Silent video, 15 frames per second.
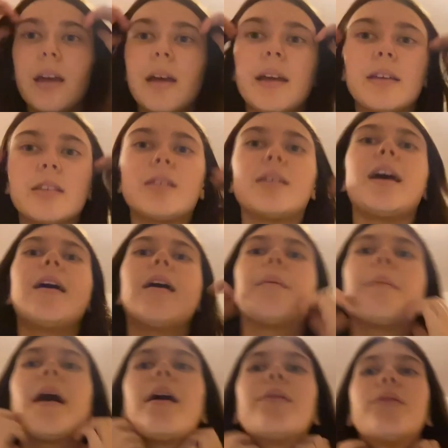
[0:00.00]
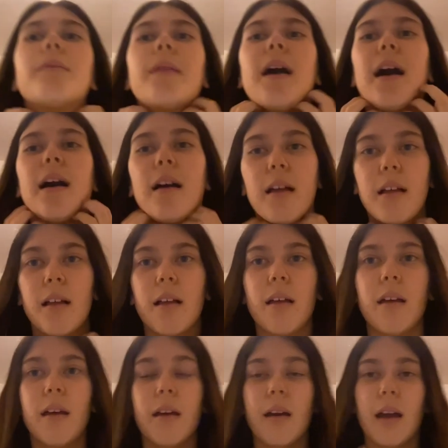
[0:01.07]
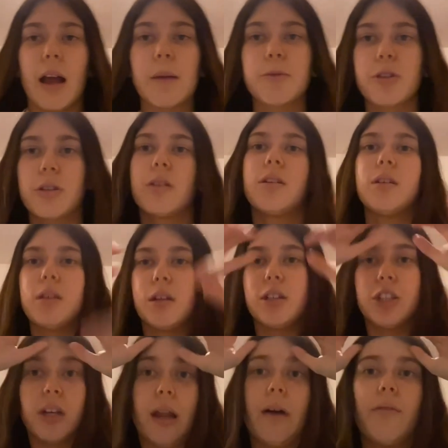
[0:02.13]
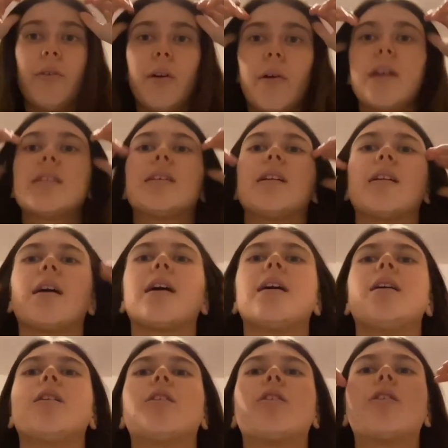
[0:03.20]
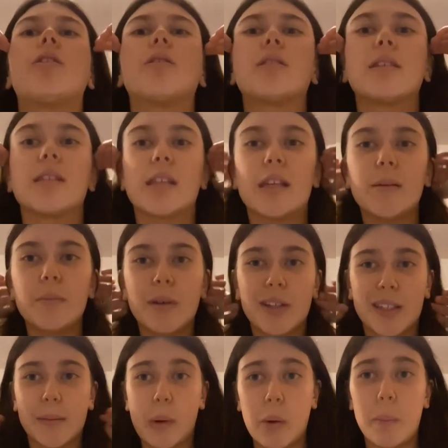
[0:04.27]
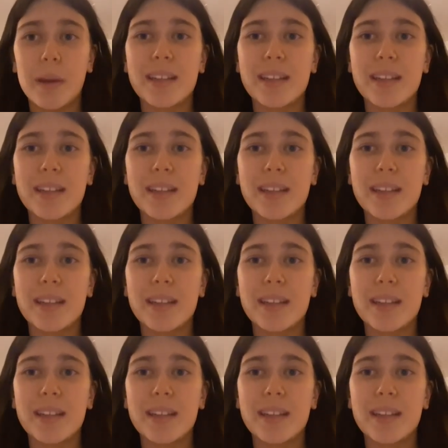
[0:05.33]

So yeah, apart from that, I'm just gonna chill out for the rest of the night, go to sleep because I'm up at